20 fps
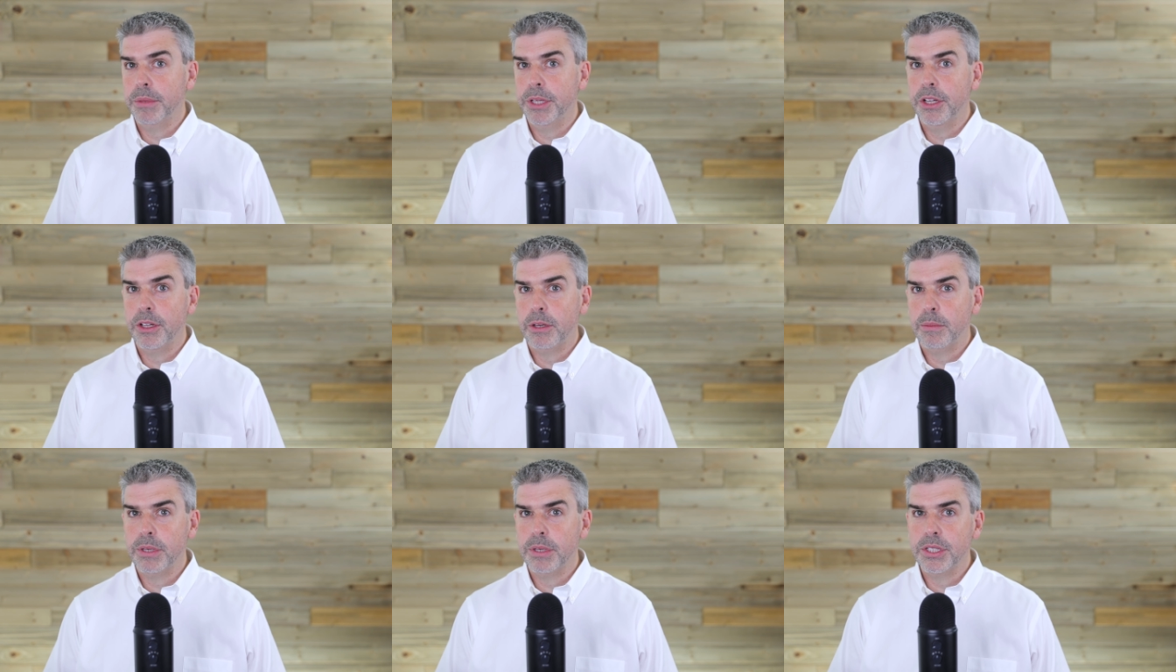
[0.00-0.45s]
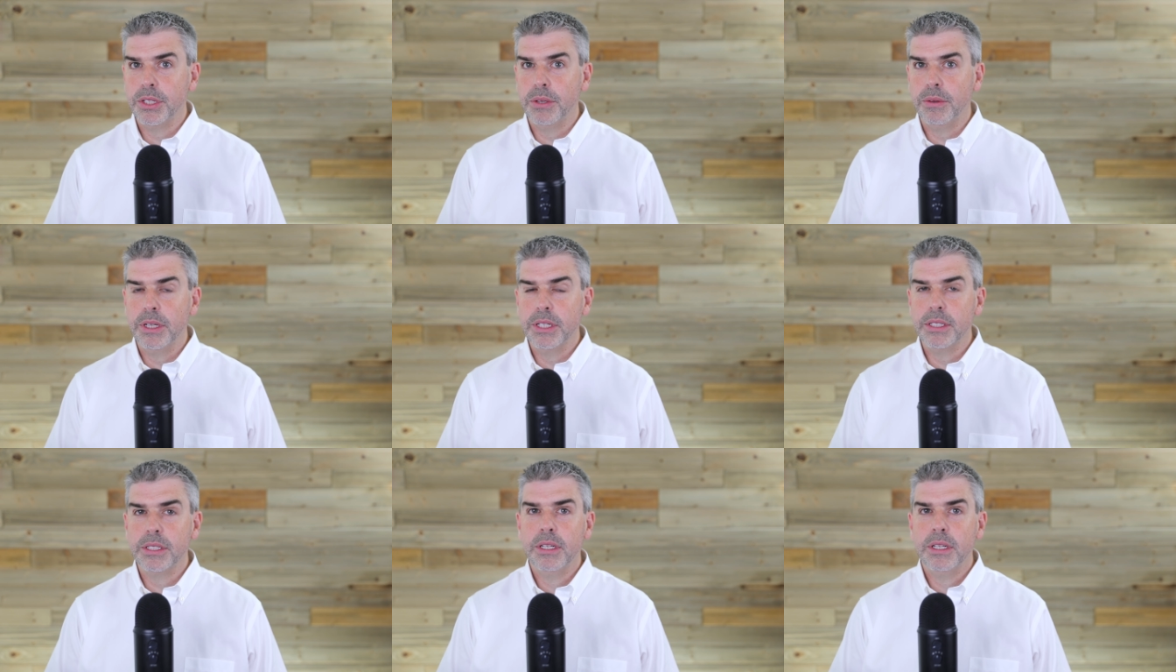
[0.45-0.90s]
of the other
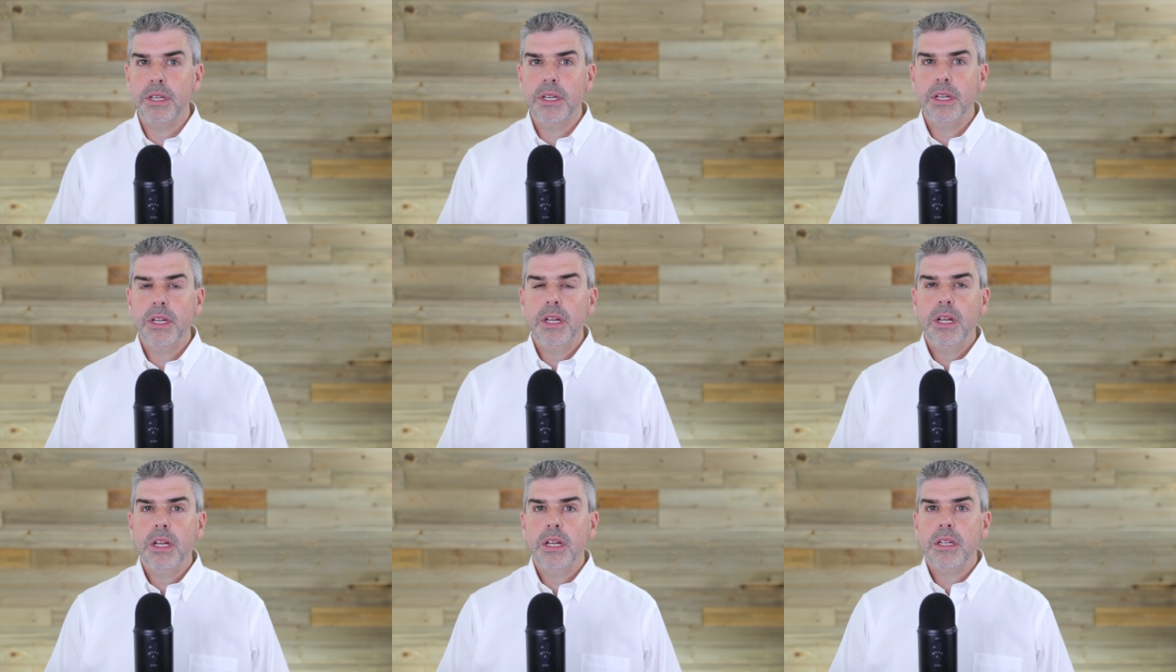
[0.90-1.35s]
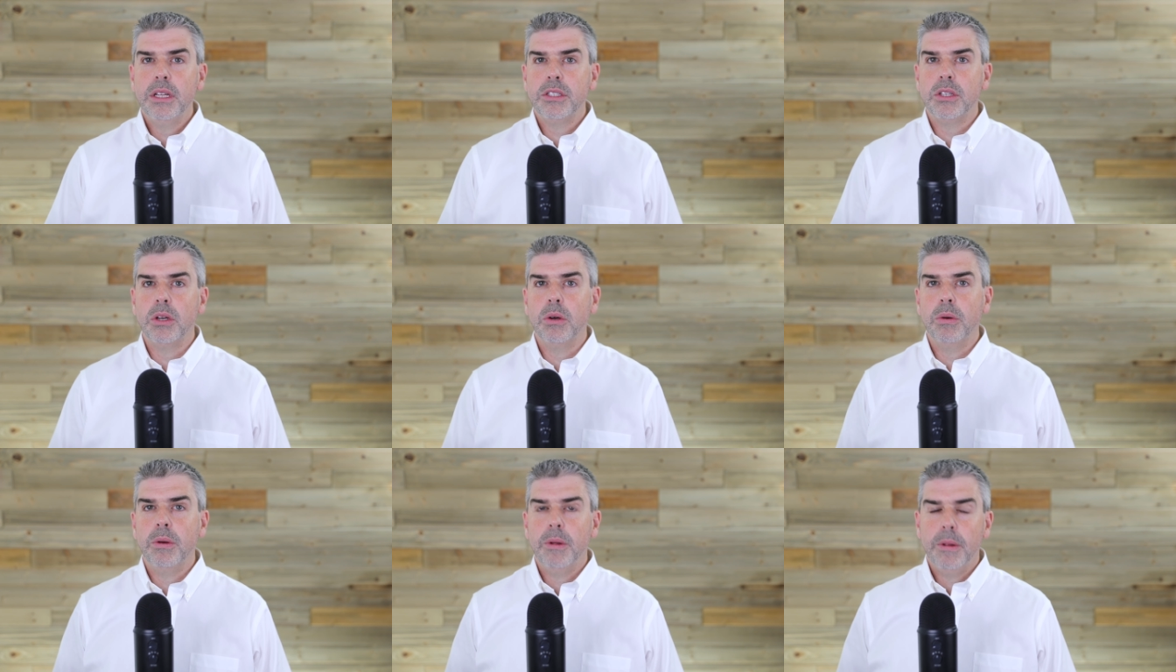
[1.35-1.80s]
personas.
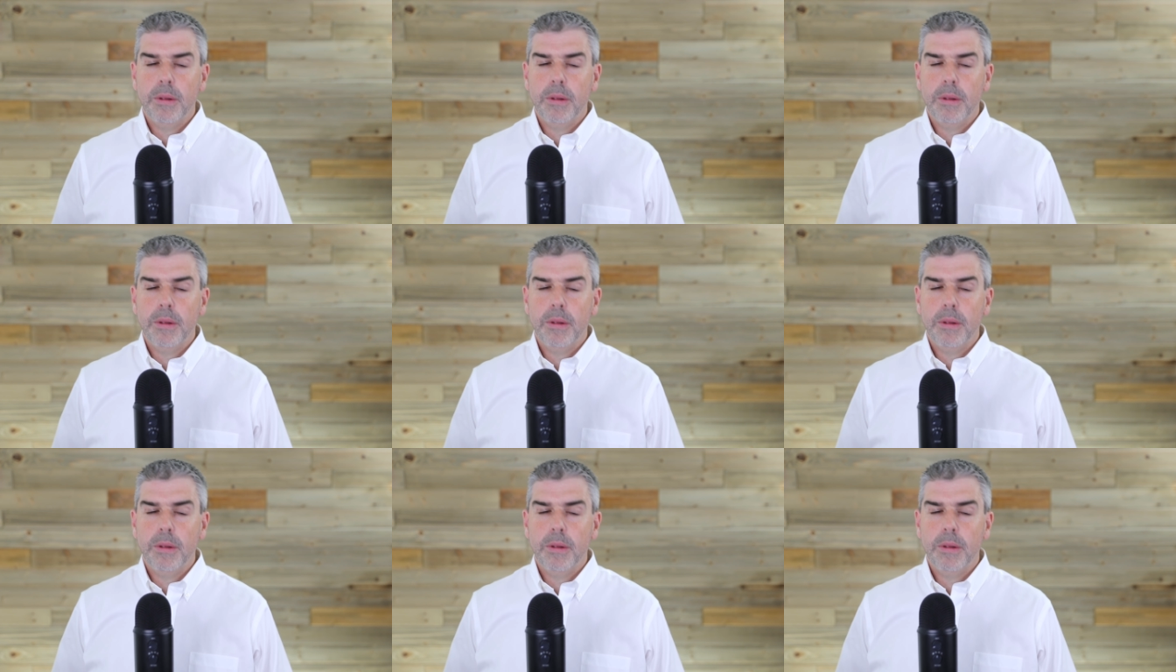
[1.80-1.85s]
So,